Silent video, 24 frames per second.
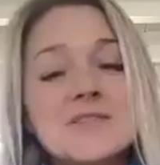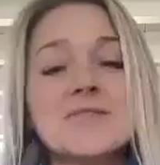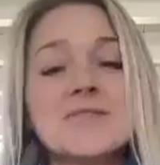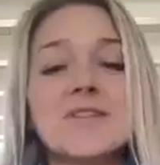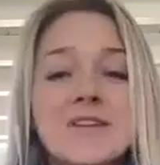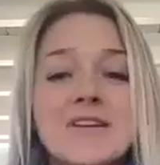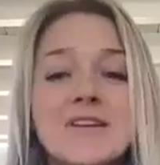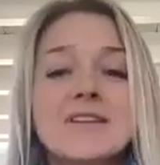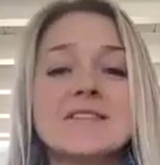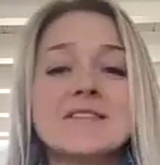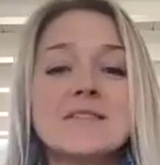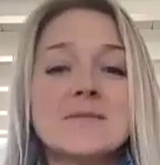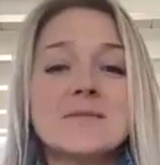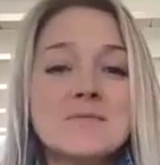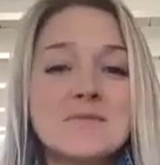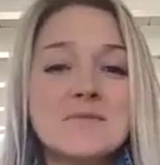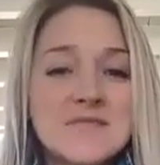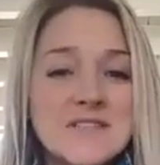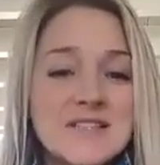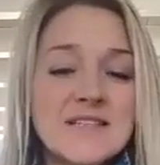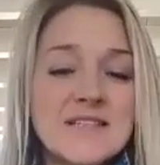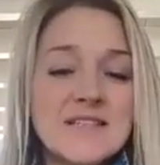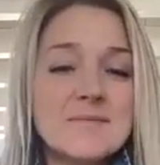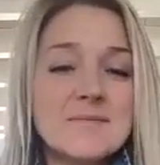feeling some
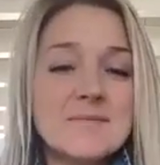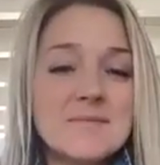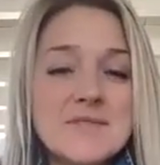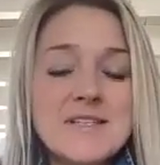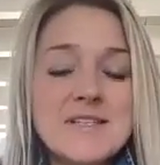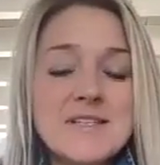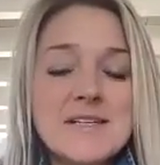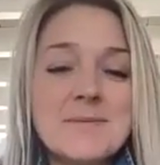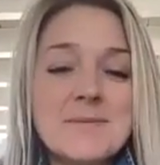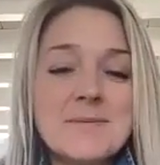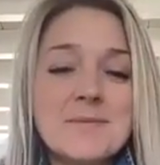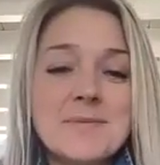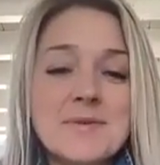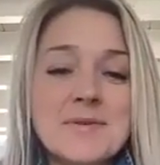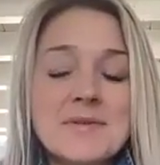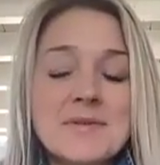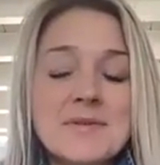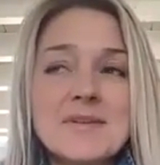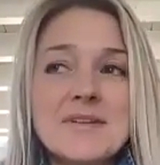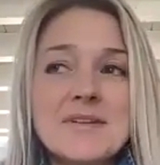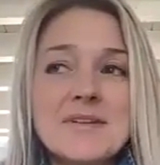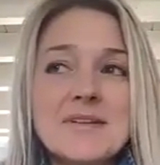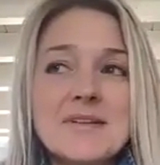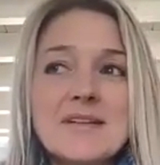deep, deep
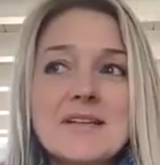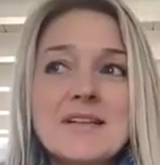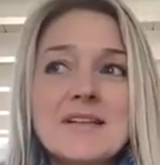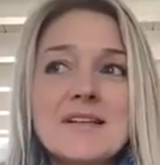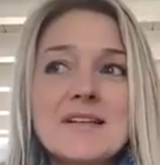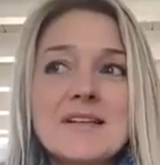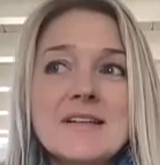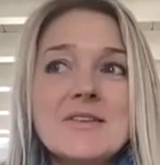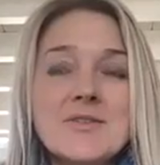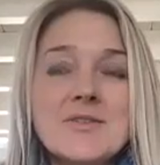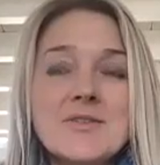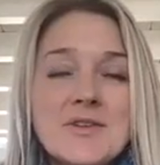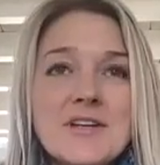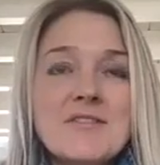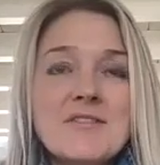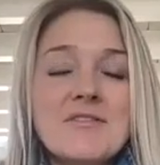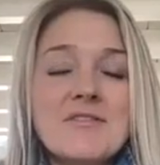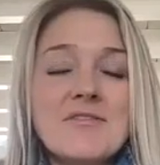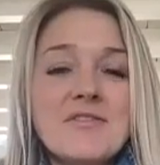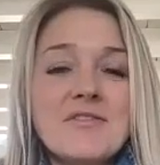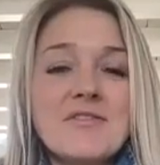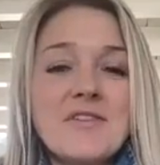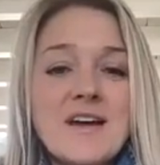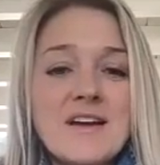
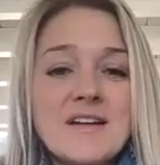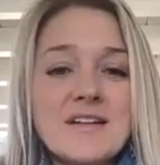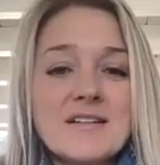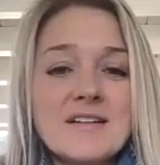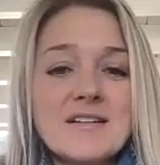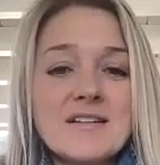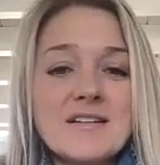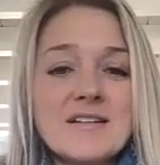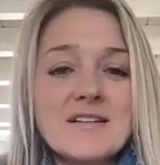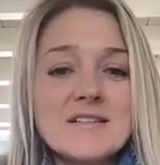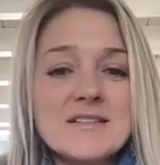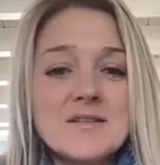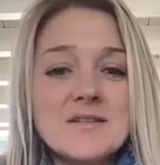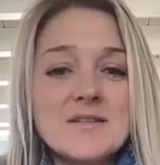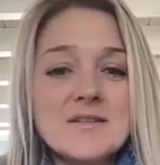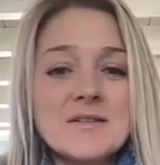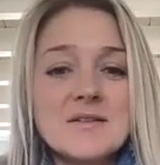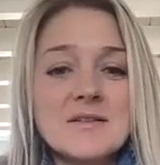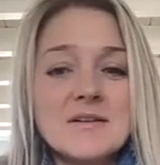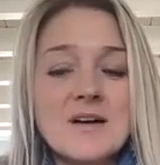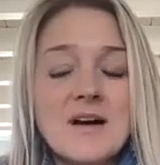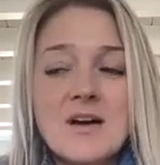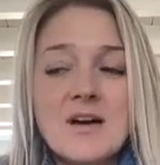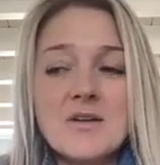grief and
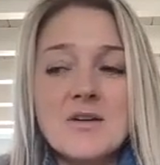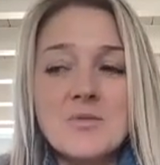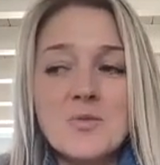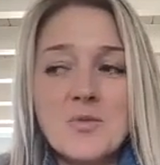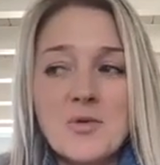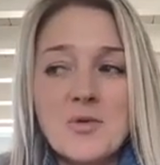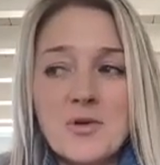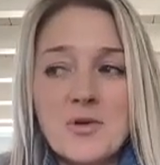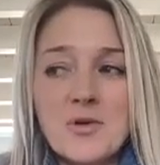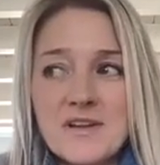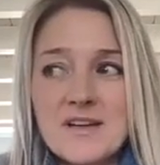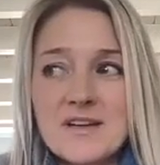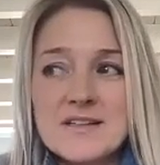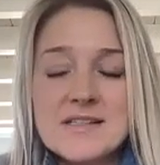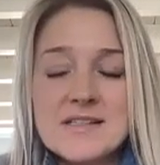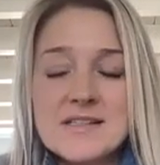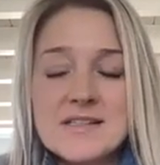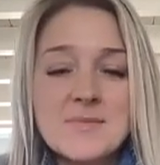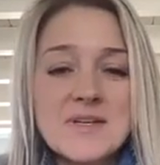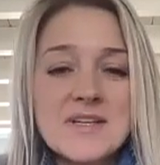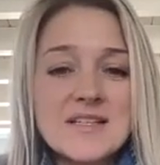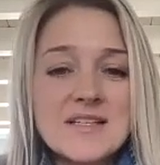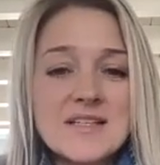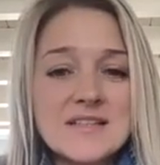unworthiness
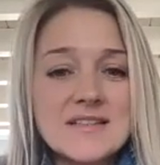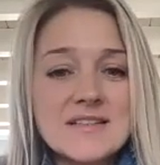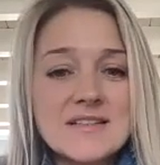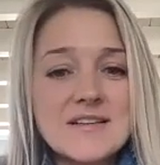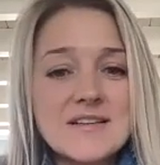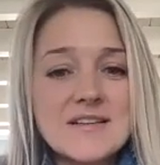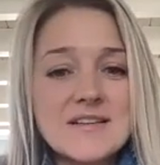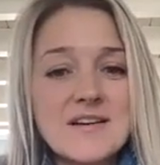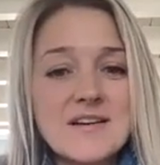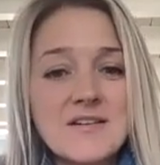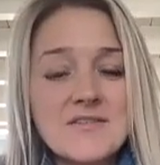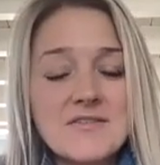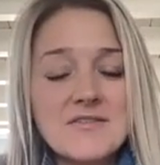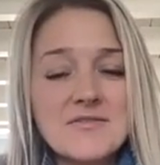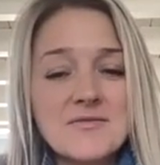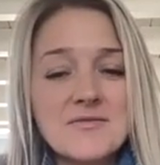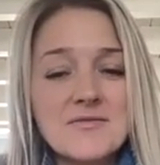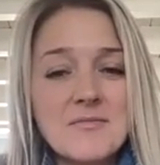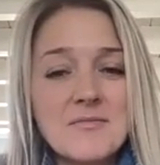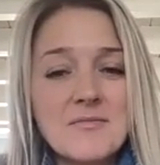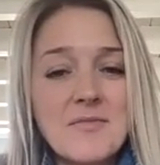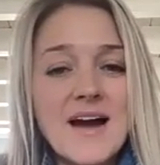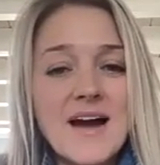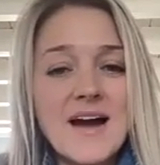pieces of
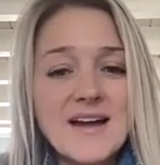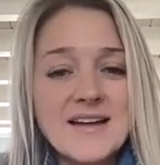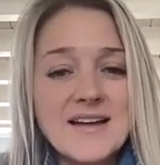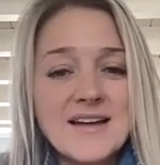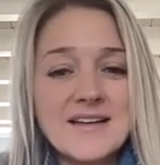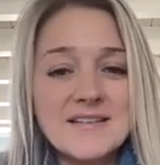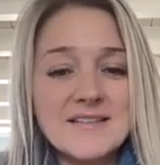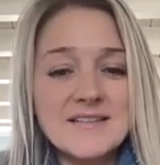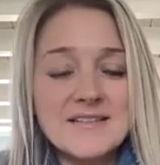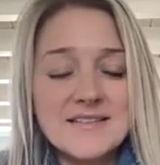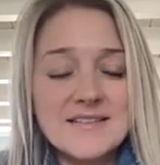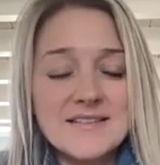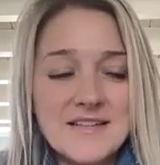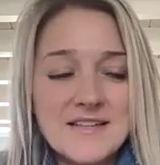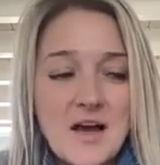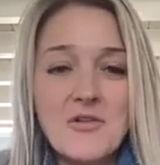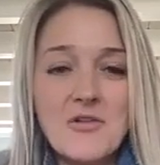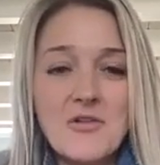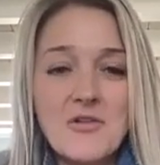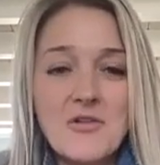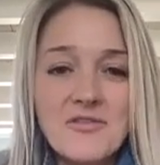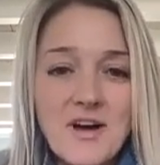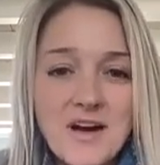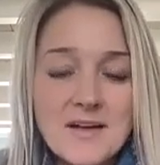
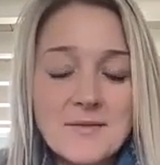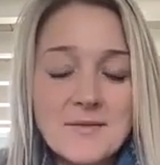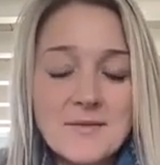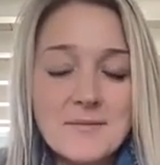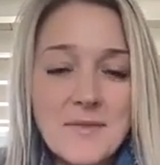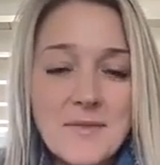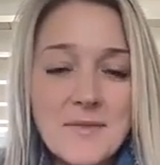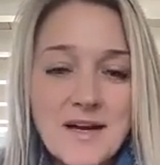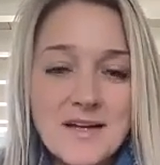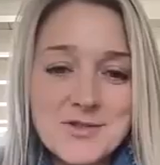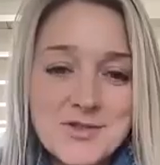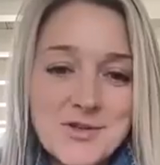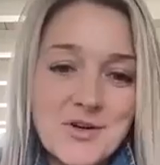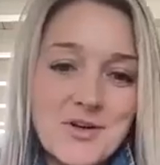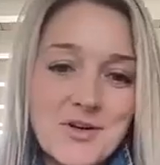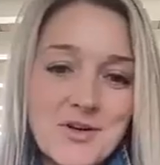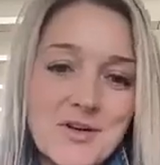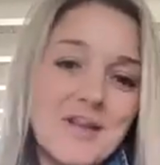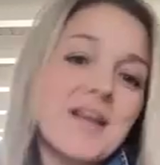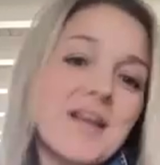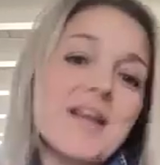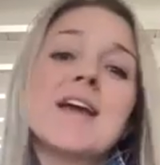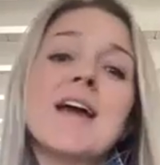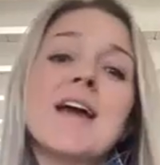myself on my
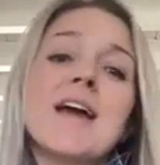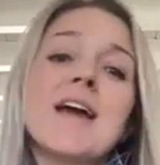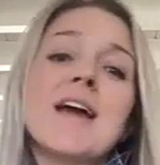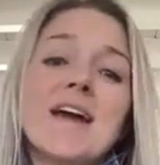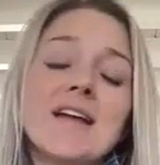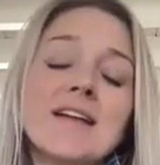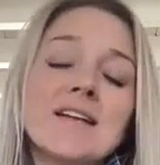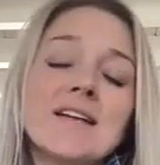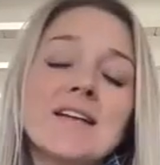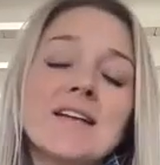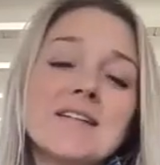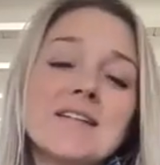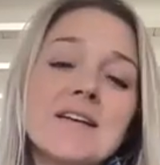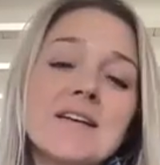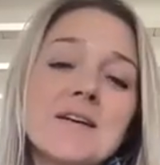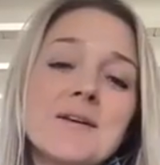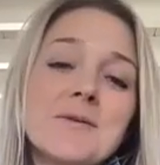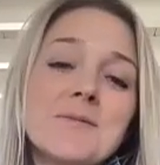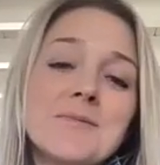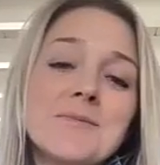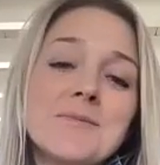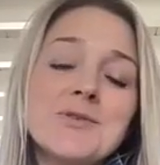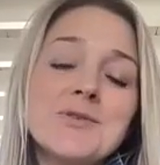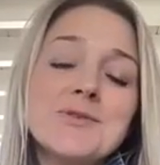journey. And
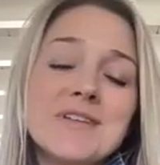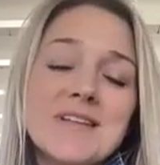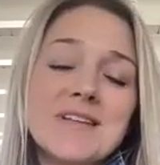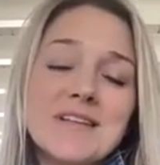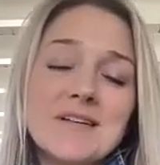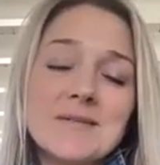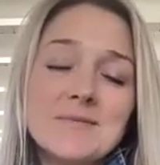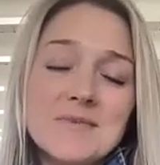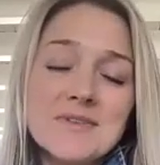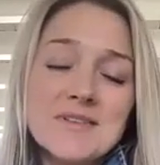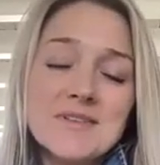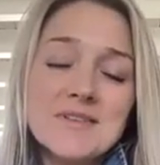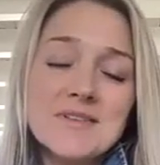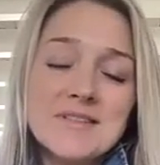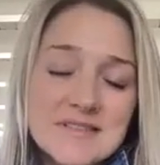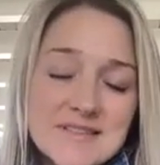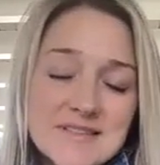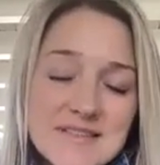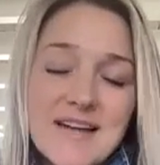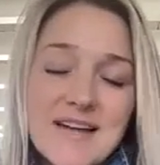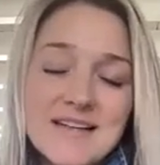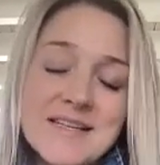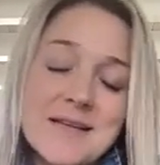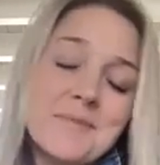you did the
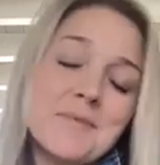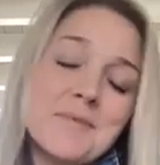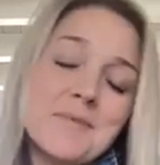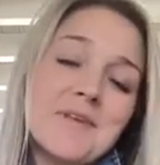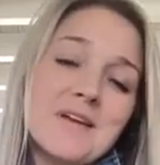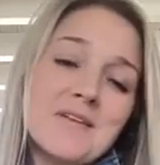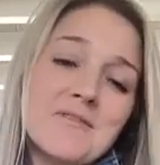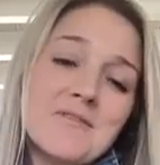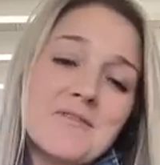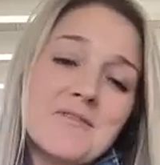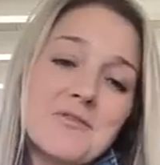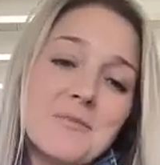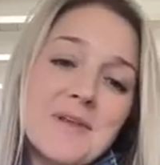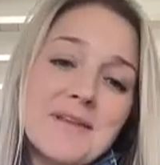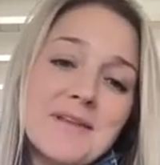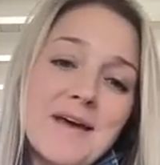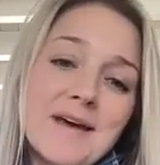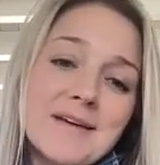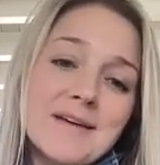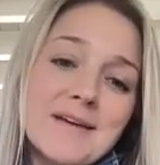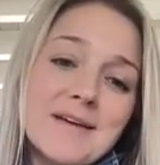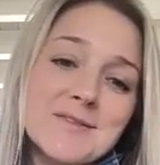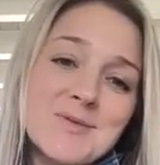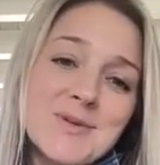exact same thing for me
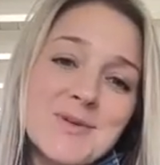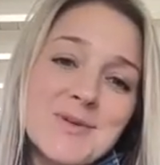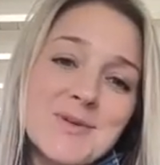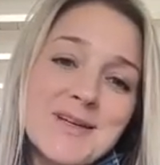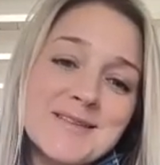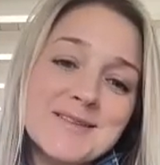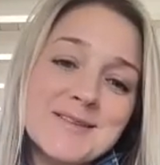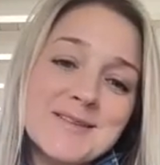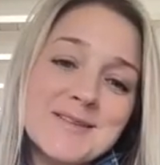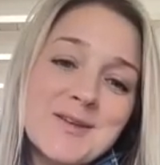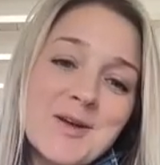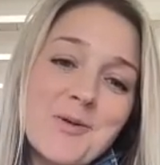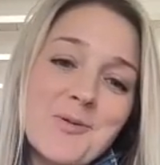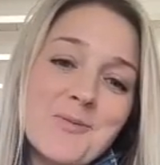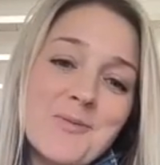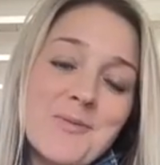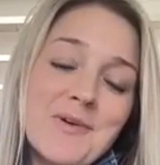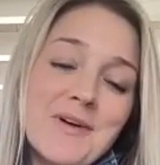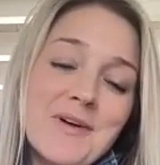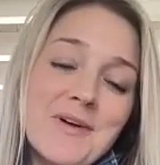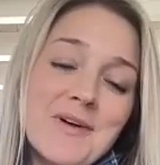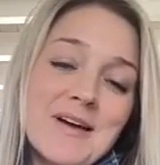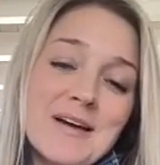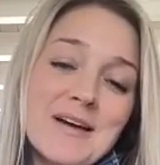last week. So
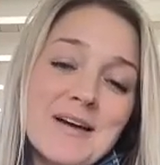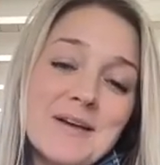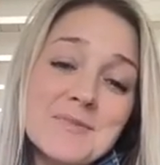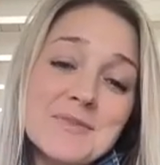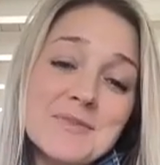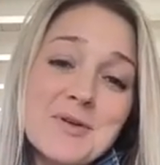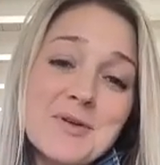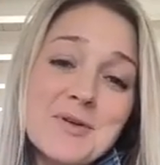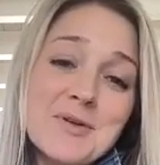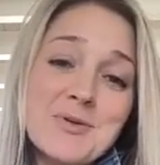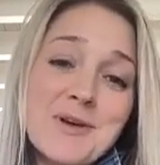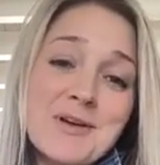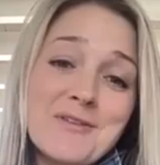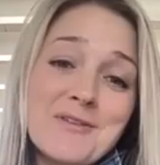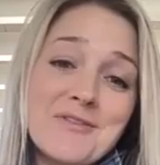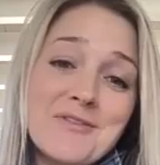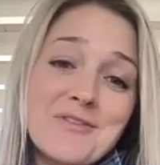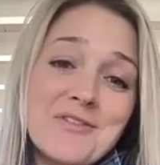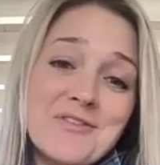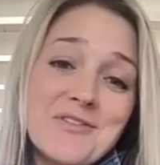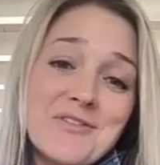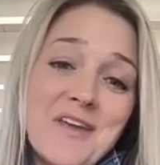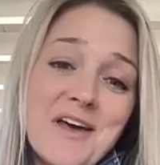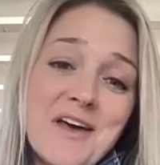grateful
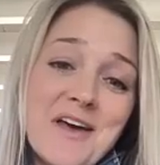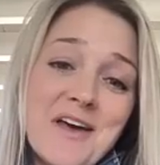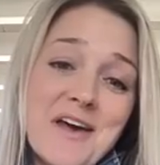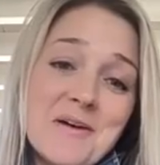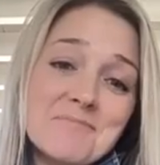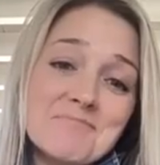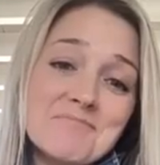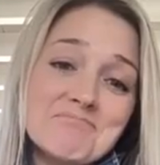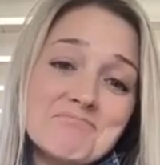for that.